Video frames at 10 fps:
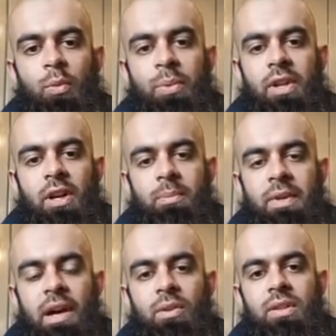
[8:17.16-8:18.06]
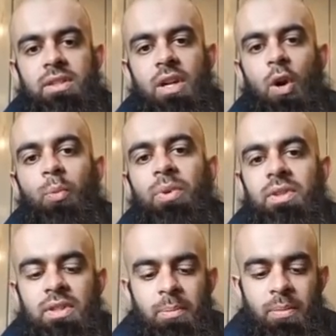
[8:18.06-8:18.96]
it up now because it opens
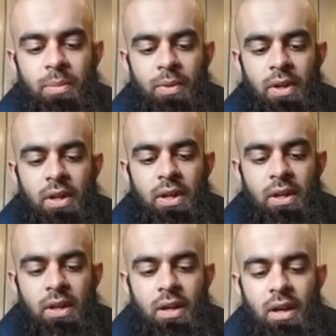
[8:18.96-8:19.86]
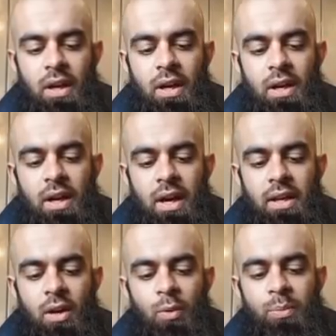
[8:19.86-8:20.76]
up and it
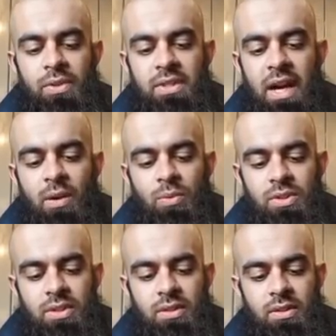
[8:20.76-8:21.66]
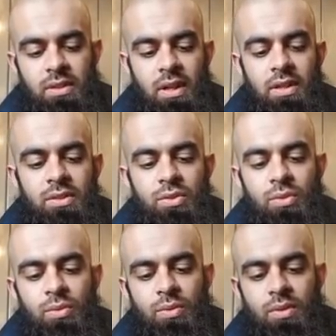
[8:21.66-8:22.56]
opens out into,
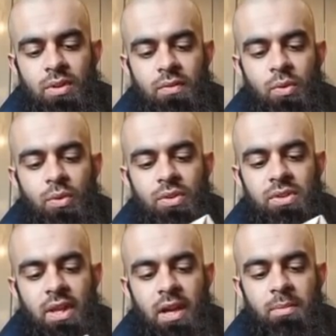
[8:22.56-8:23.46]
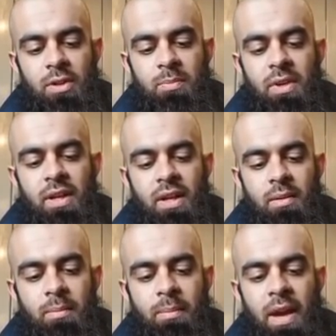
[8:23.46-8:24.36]
of course, a much bigger
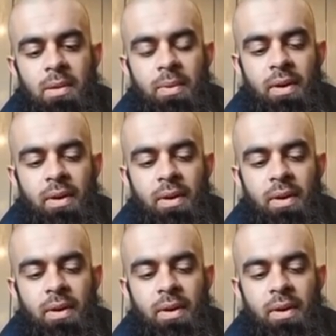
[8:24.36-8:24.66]
paper.